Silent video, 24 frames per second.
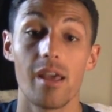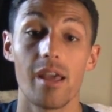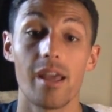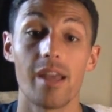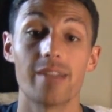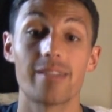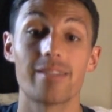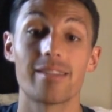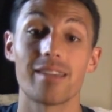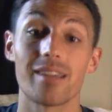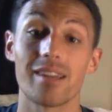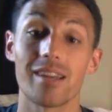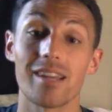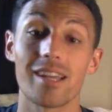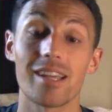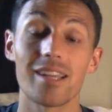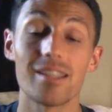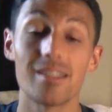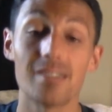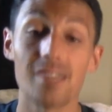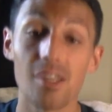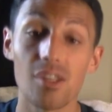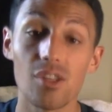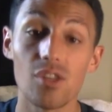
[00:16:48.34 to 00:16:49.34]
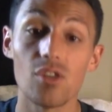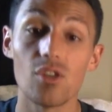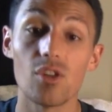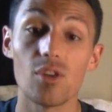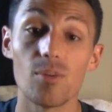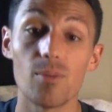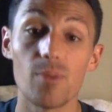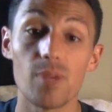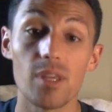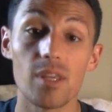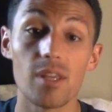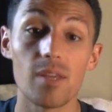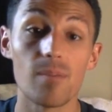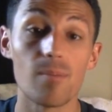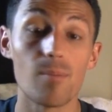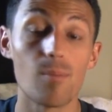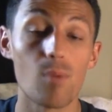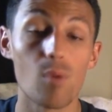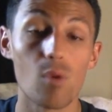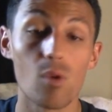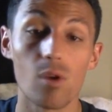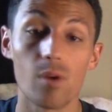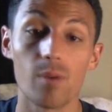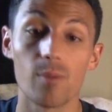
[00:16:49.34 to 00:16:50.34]
it's going to continue to be
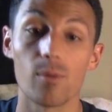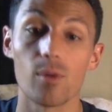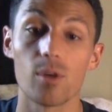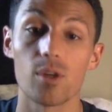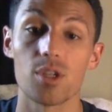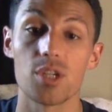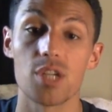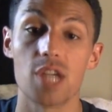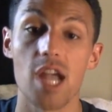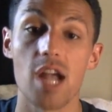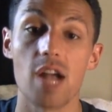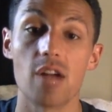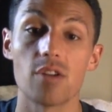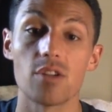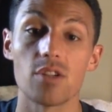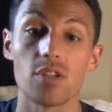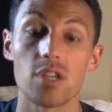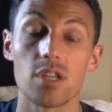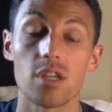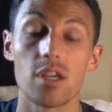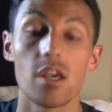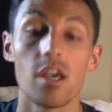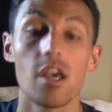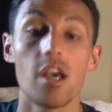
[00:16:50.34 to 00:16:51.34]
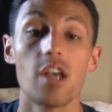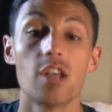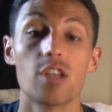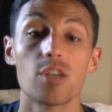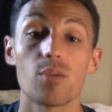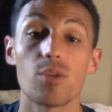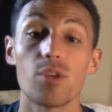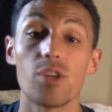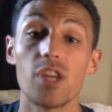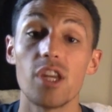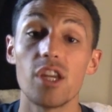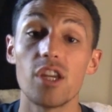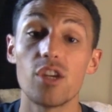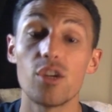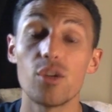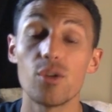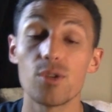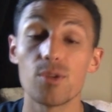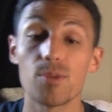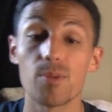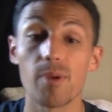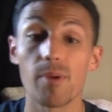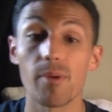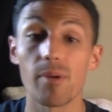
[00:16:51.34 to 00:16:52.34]
more and more challenging. So what you need to do
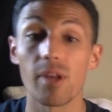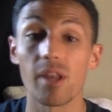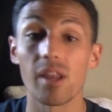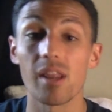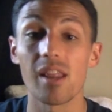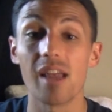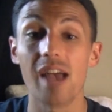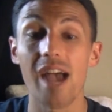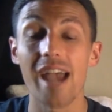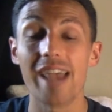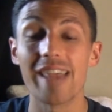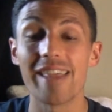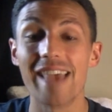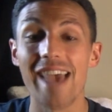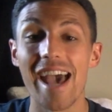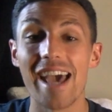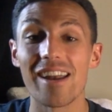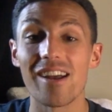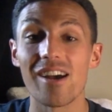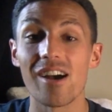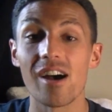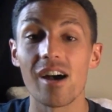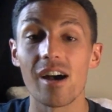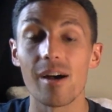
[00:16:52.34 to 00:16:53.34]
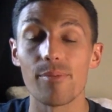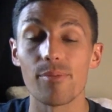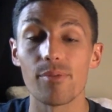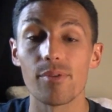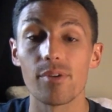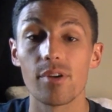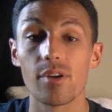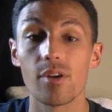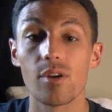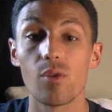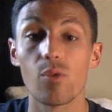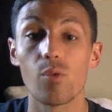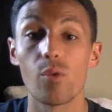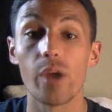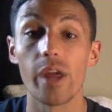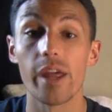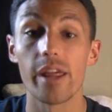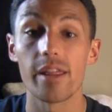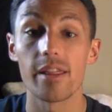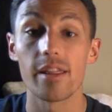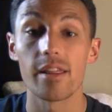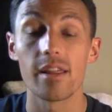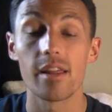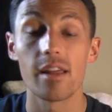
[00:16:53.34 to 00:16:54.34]
is be able to line that up
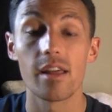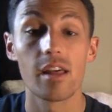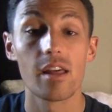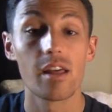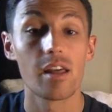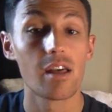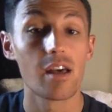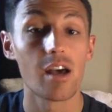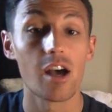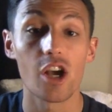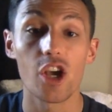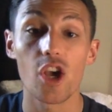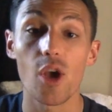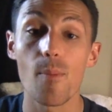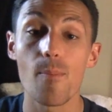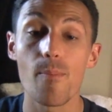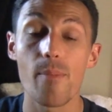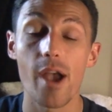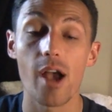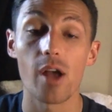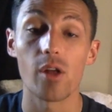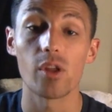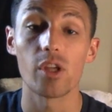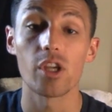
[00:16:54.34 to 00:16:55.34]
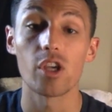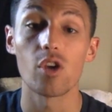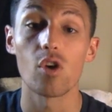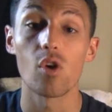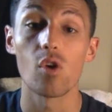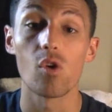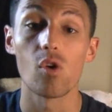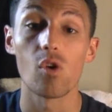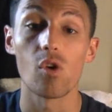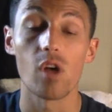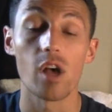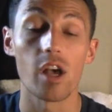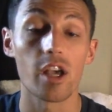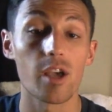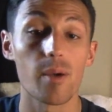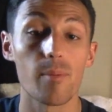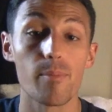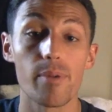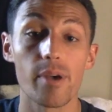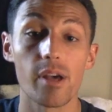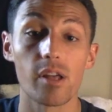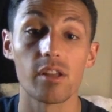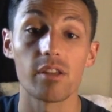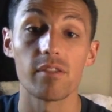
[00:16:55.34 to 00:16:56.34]
with a compelling goal, a
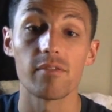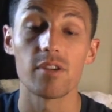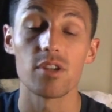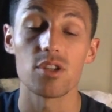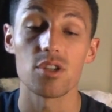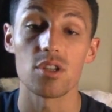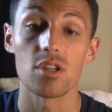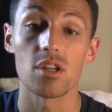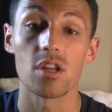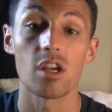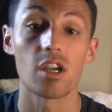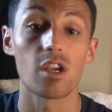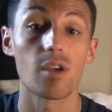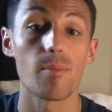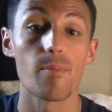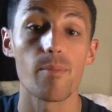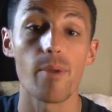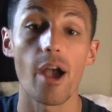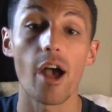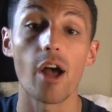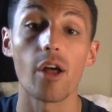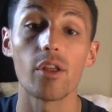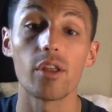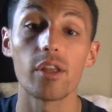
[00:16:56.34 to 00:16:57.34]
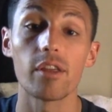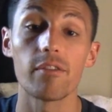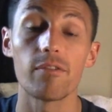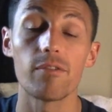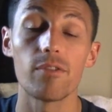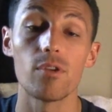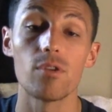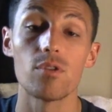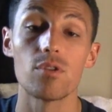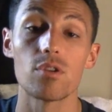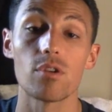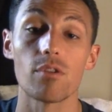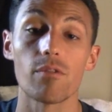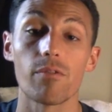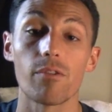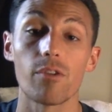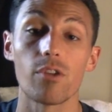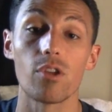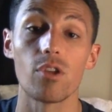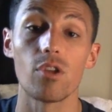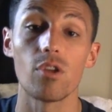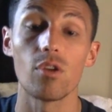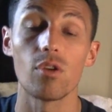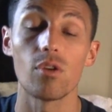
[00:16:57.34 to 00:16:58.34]
compelling vision, a compelling future for
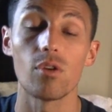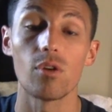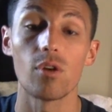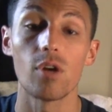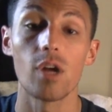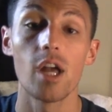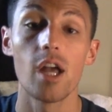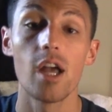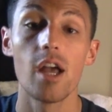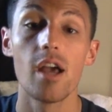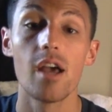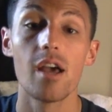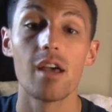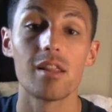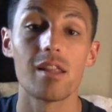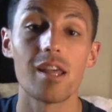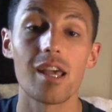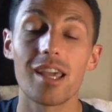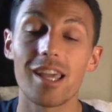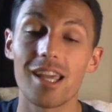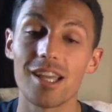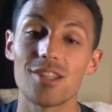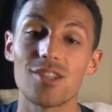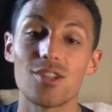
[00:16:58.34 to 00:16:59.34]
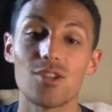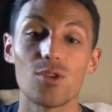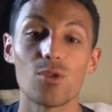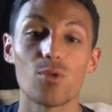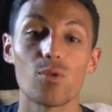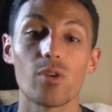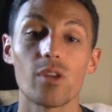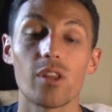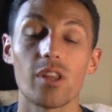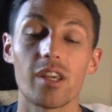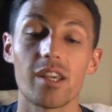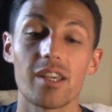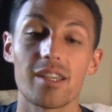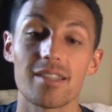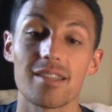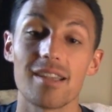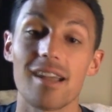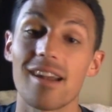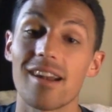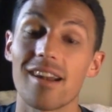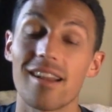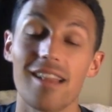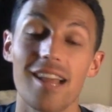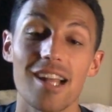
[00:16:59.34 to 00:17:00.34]
you that gets you really
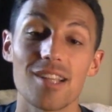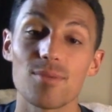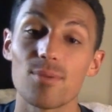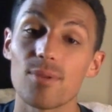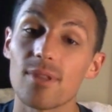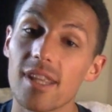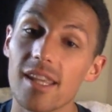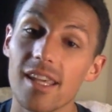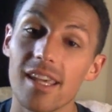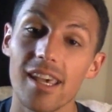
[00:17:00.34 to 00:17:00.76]
excited. And that's what the